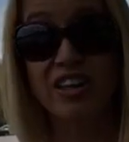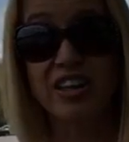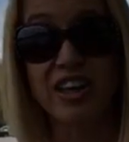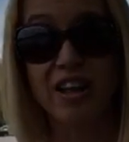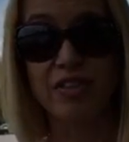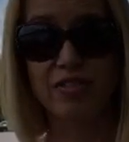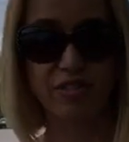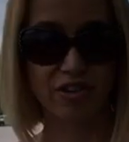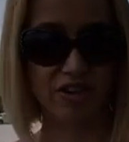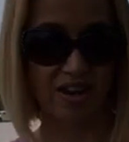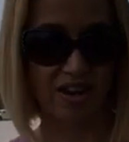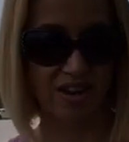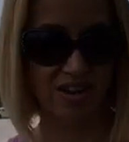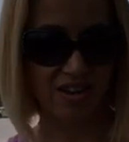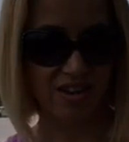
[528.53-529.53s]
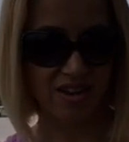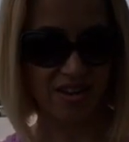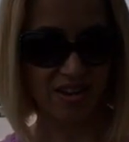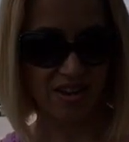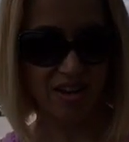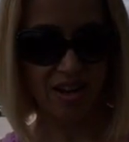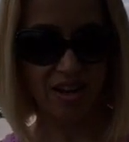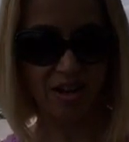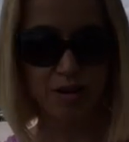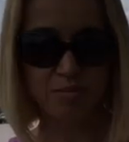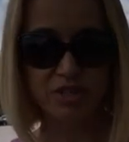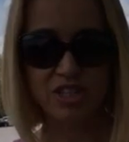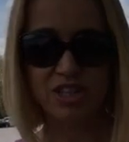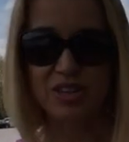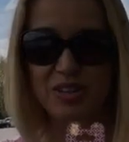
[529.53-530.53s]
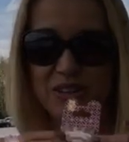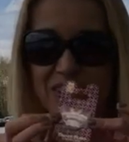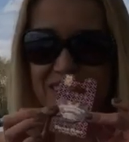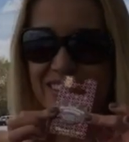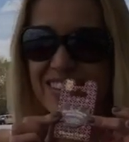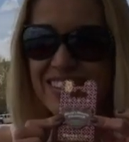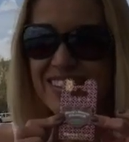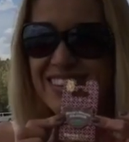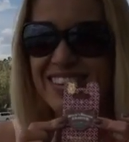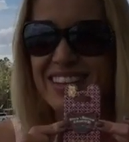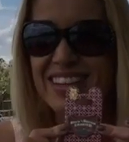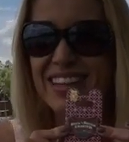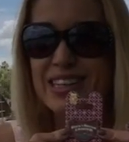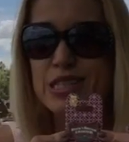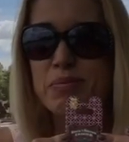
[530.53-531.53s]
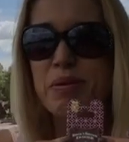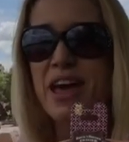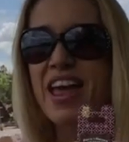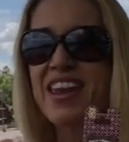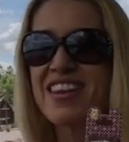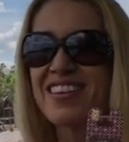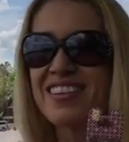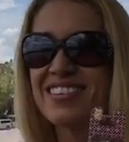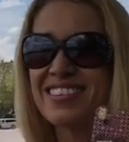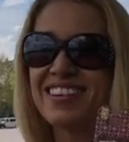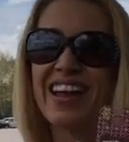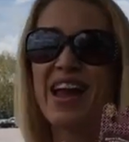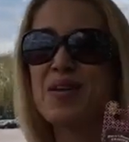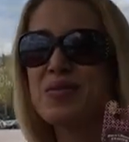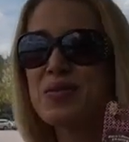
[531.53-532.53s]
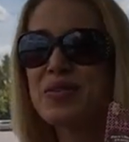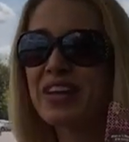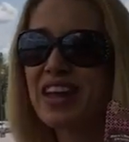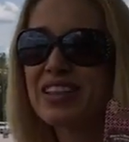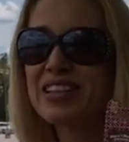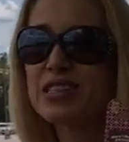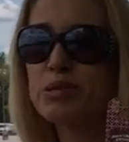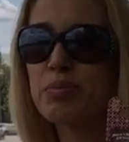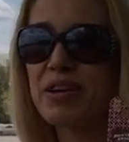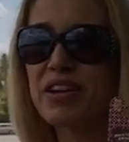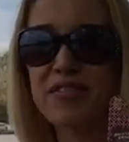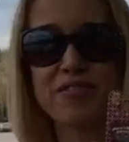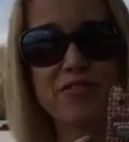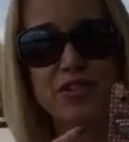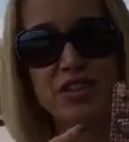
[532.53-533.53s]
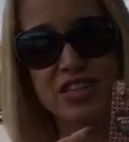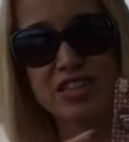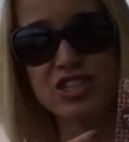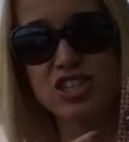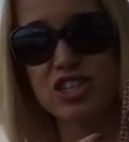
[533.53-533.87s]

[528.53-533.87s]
in California. And number two, it's a pin. I won't get this pin for this